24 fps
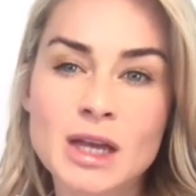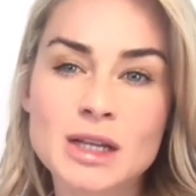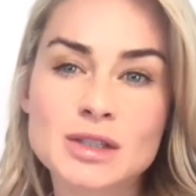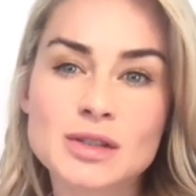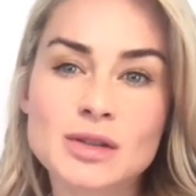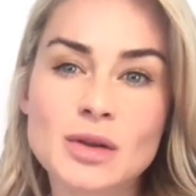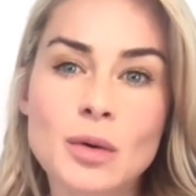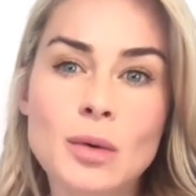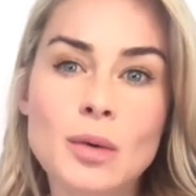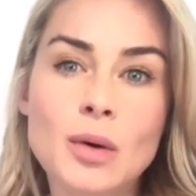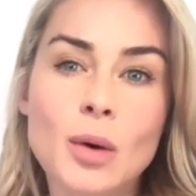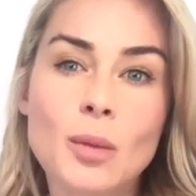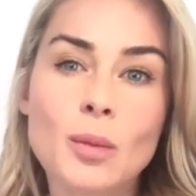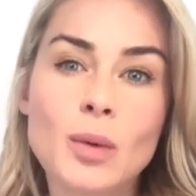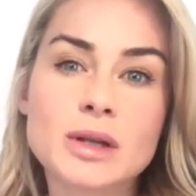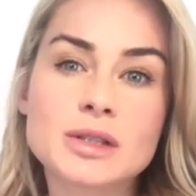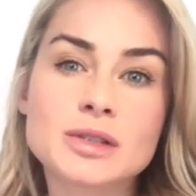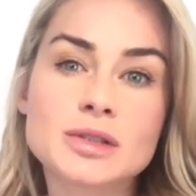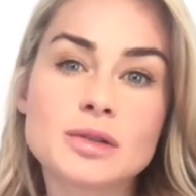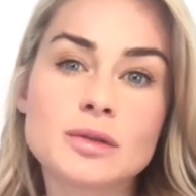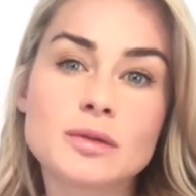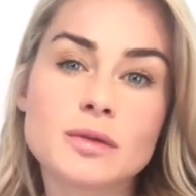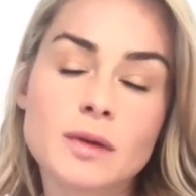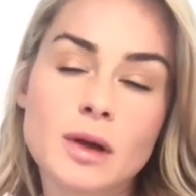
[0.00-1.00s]
So
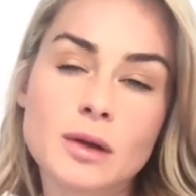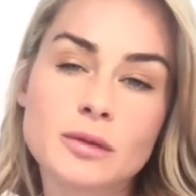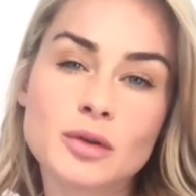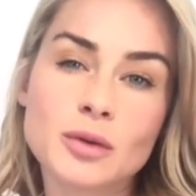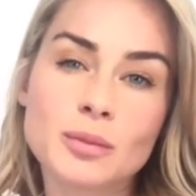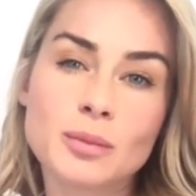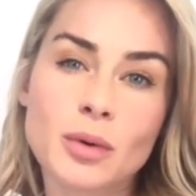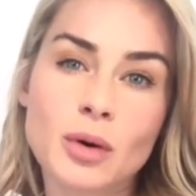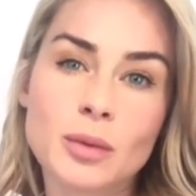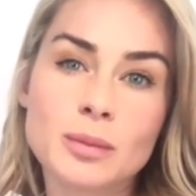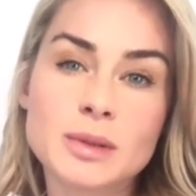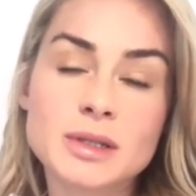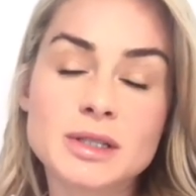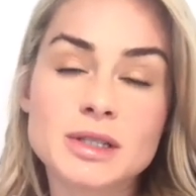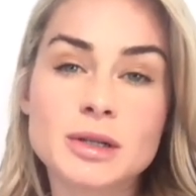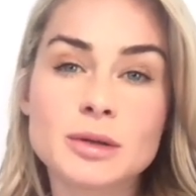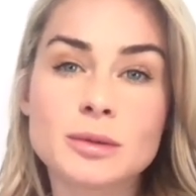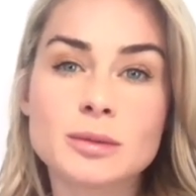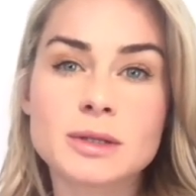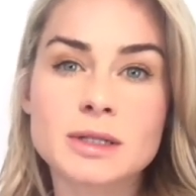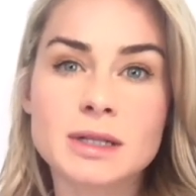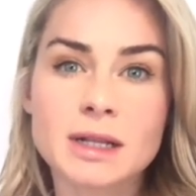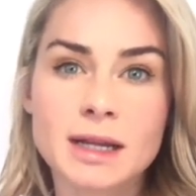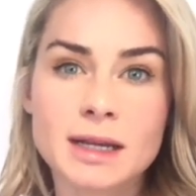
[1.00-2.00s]
once you found the property you
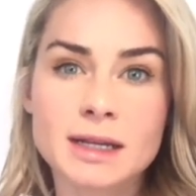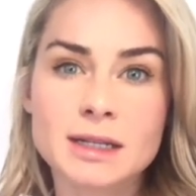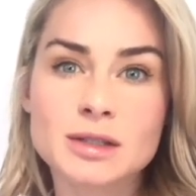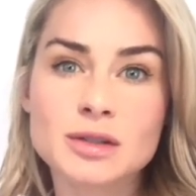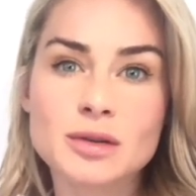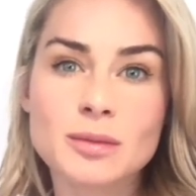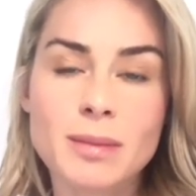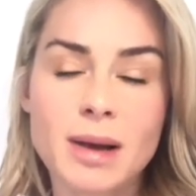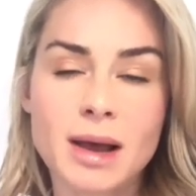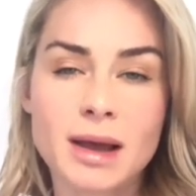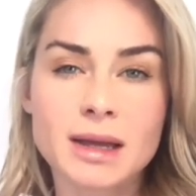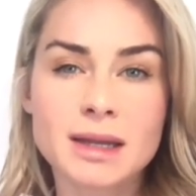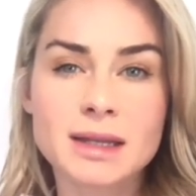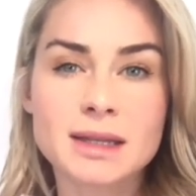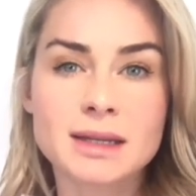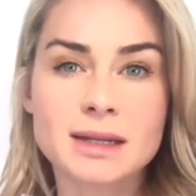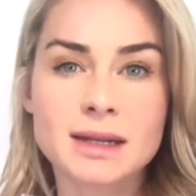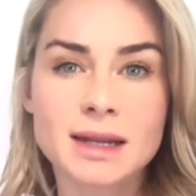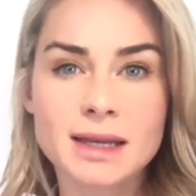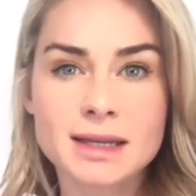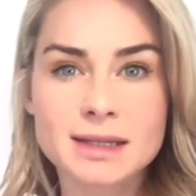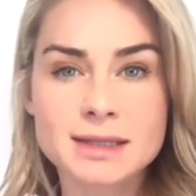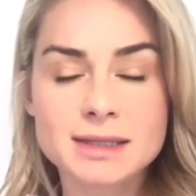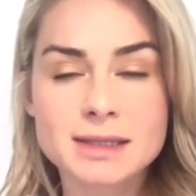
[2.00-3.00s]
would like to buy, the
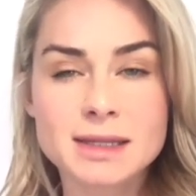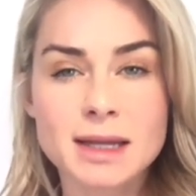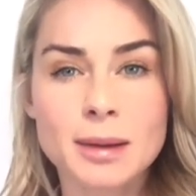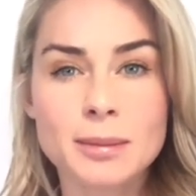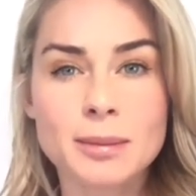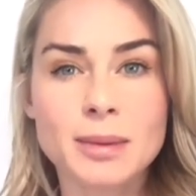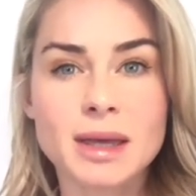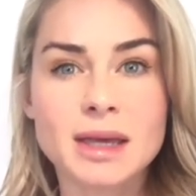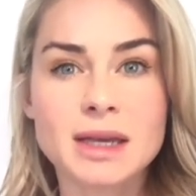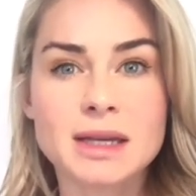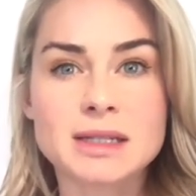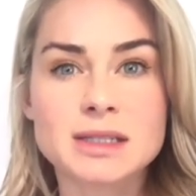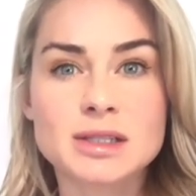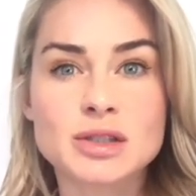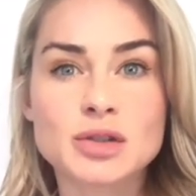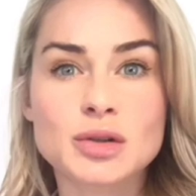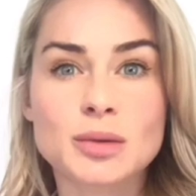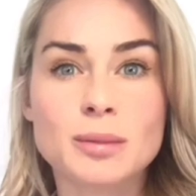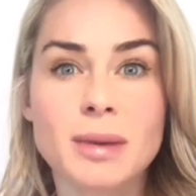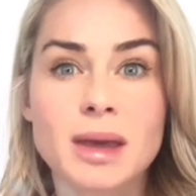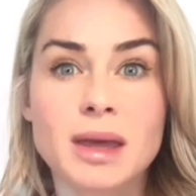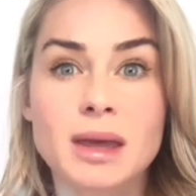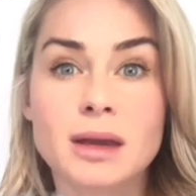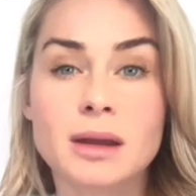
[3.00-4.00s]
next step is
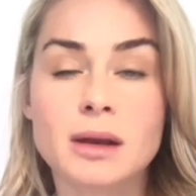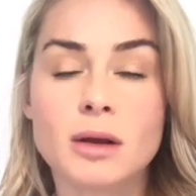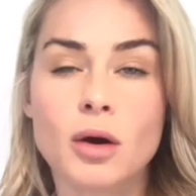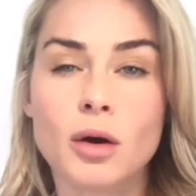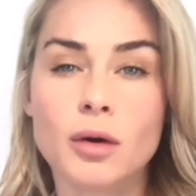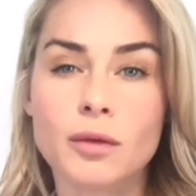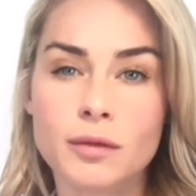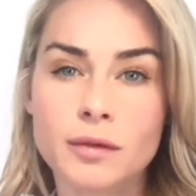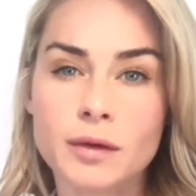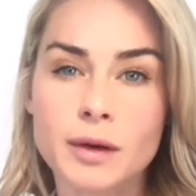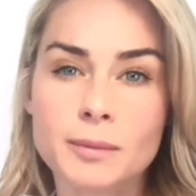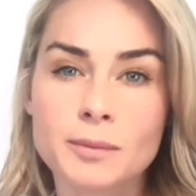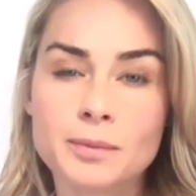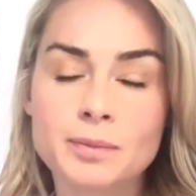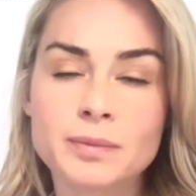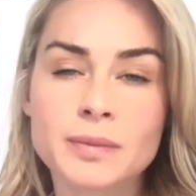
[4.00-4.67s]
to make an offer.